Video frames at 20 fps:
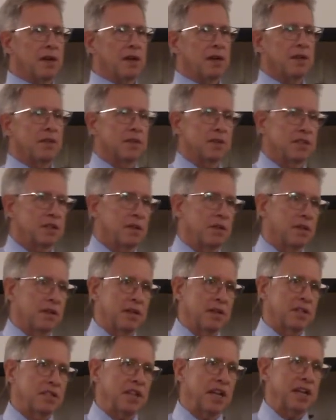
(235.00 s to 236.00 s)
the,
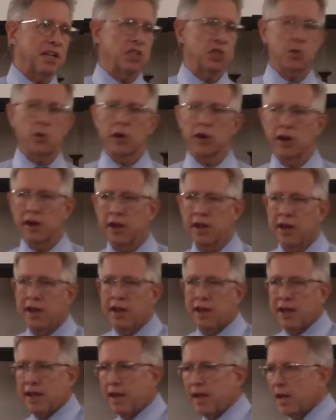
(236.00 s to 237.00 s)
the sanctuary.
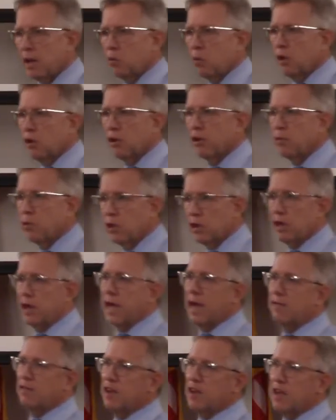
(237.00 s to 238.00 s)
And we're, we're going to
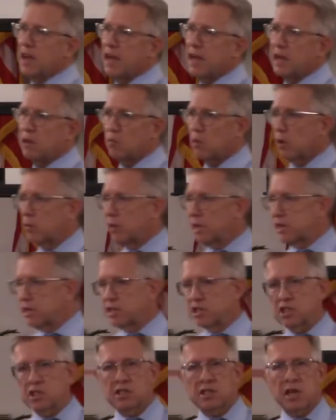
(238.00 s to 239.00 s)
have a night where we can
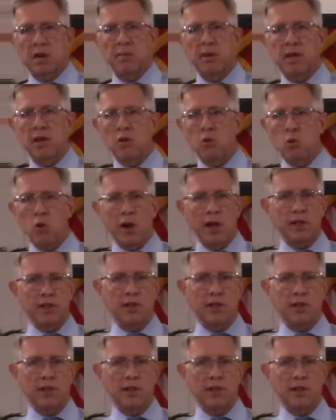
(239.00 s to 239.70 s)
just come in and write